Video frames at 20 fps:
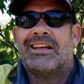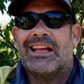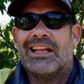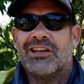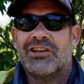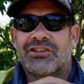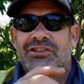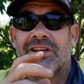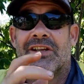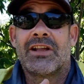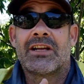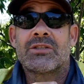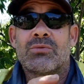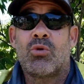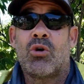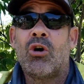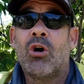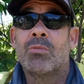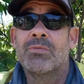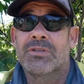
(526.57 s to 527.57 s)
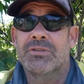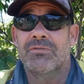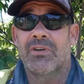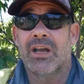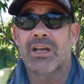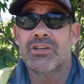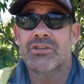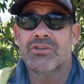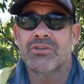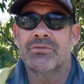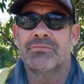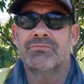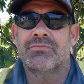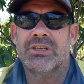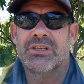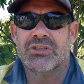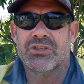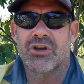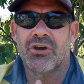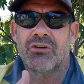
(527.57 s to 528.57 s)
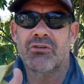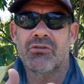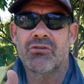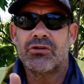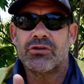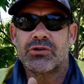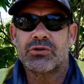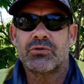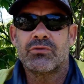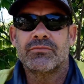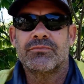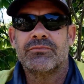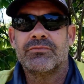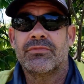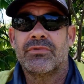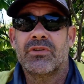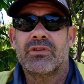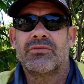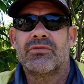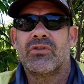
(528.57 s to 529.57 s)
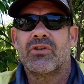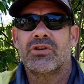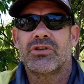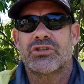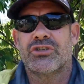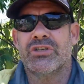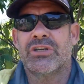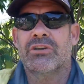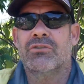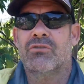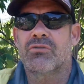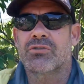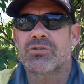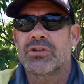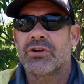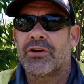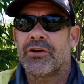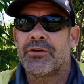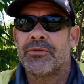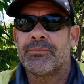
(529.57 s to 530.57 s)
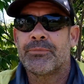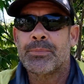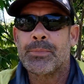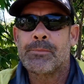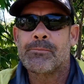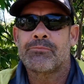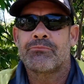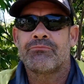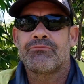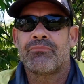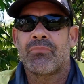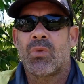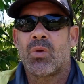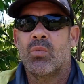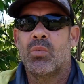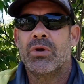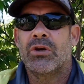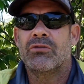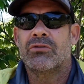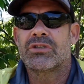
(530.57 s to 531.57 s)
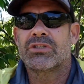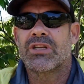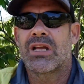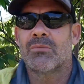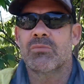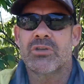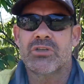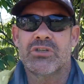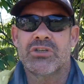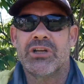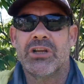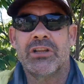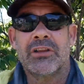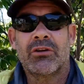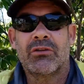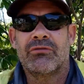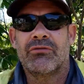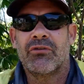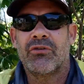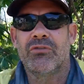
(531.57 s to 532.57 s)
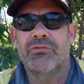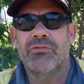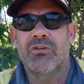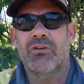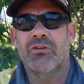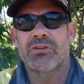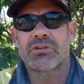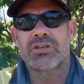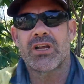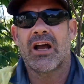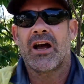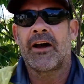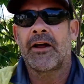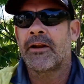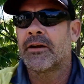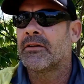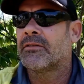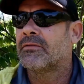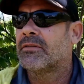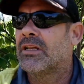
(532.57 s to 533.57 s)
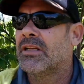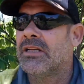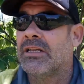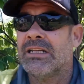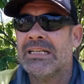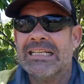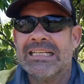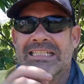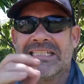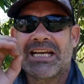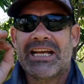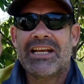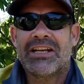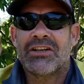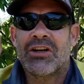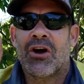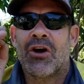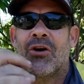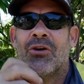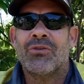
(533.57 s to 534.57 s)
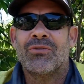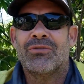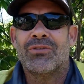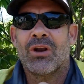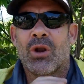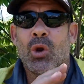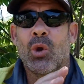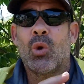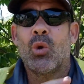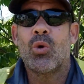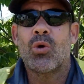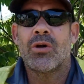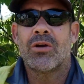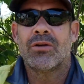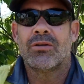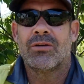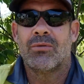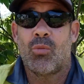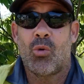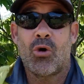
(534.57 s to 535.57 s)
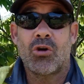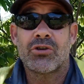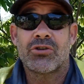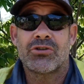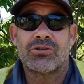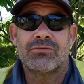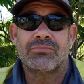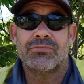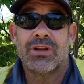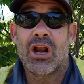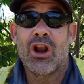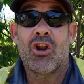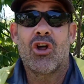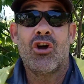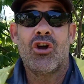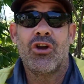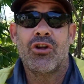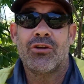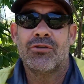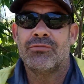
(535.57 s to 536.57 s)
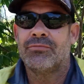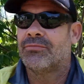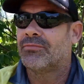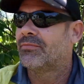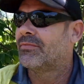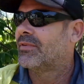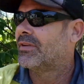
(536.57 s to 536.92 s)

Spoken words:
And you see, that's why observation is so crucial for the first year or so when you're establishing your little food forest garden. Take note, look, watch and learn.